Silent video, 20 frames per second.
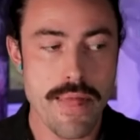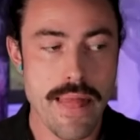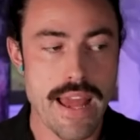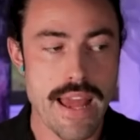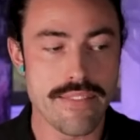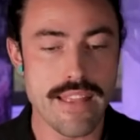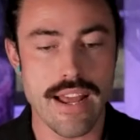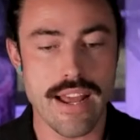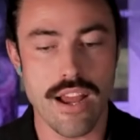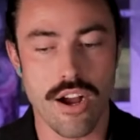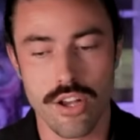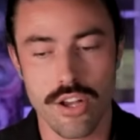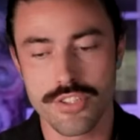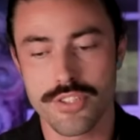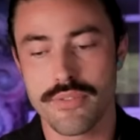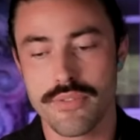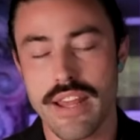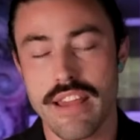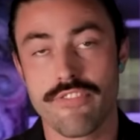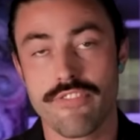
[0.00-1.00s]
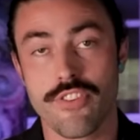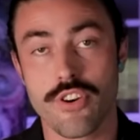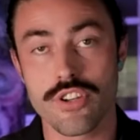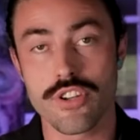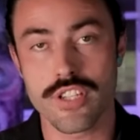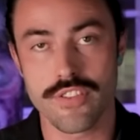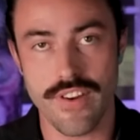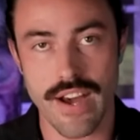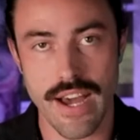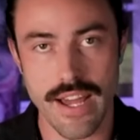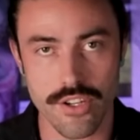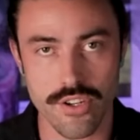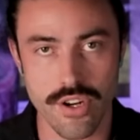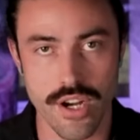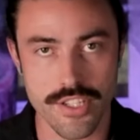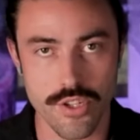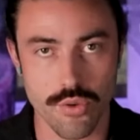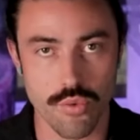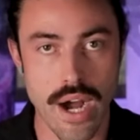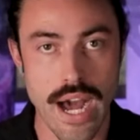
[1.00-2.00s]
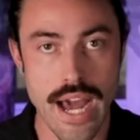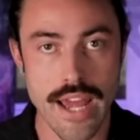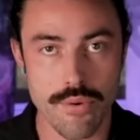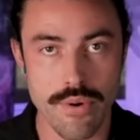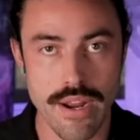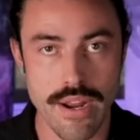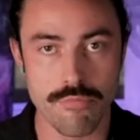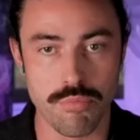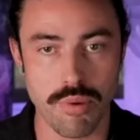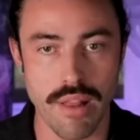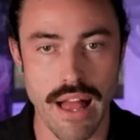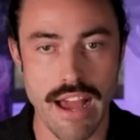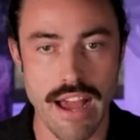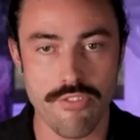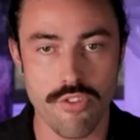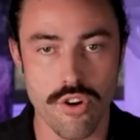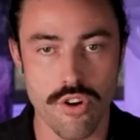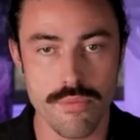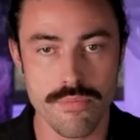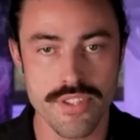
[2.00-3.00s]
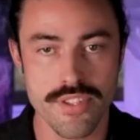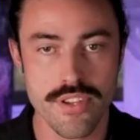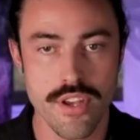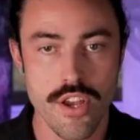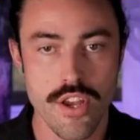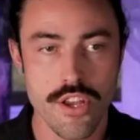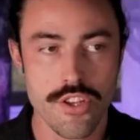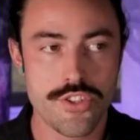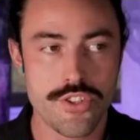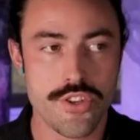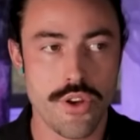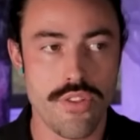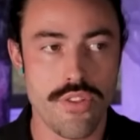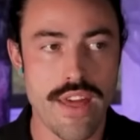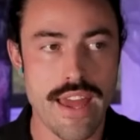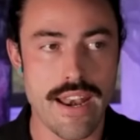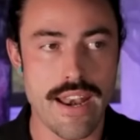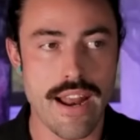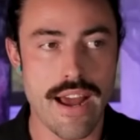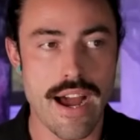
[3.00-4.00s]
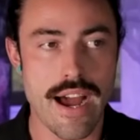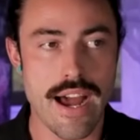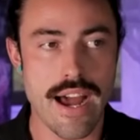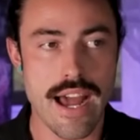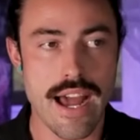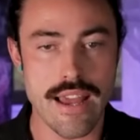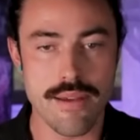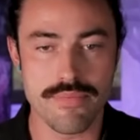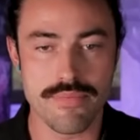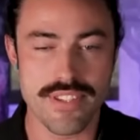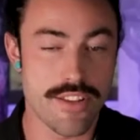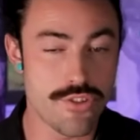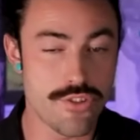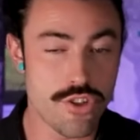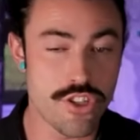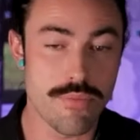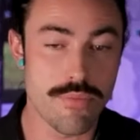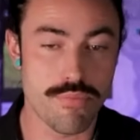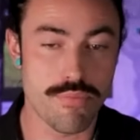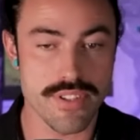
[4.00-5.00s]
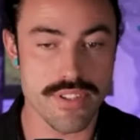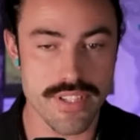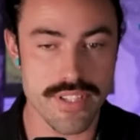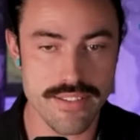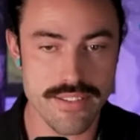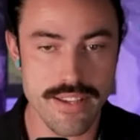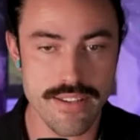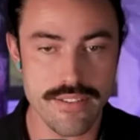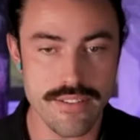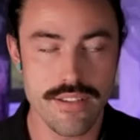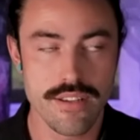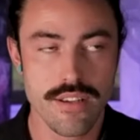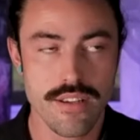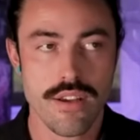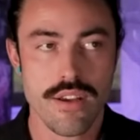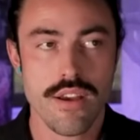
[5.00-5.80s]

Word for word: And then I also diversified across a wide array of platforms so that I am censorship resistant.